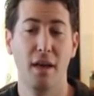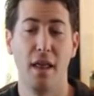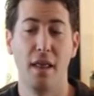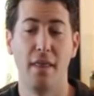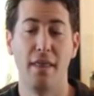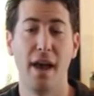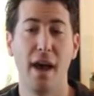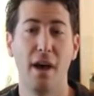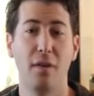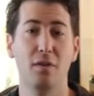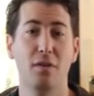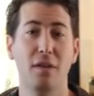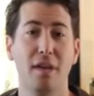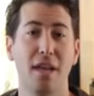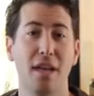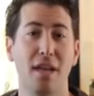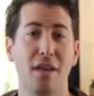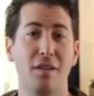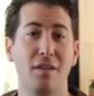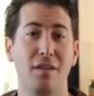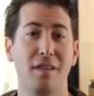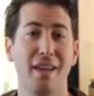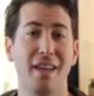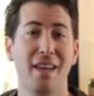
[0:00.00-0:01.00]
That will get
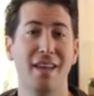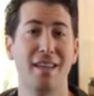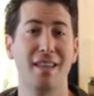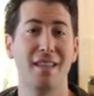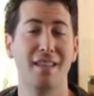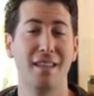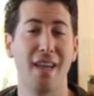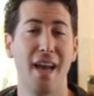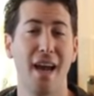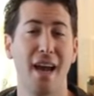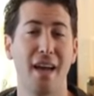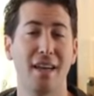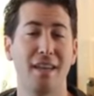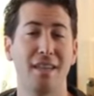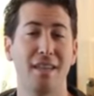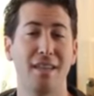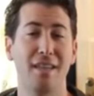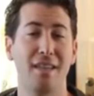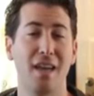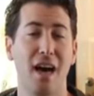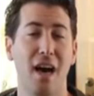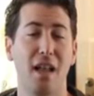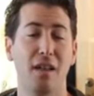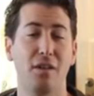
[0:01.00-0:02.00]
you the
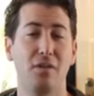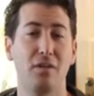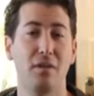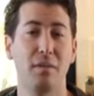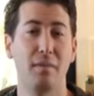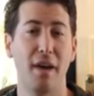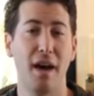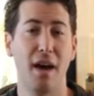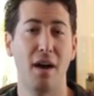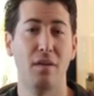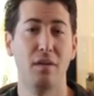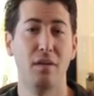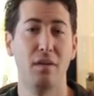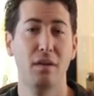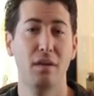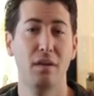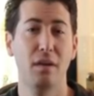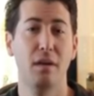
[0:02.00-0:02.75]
exact dollar amount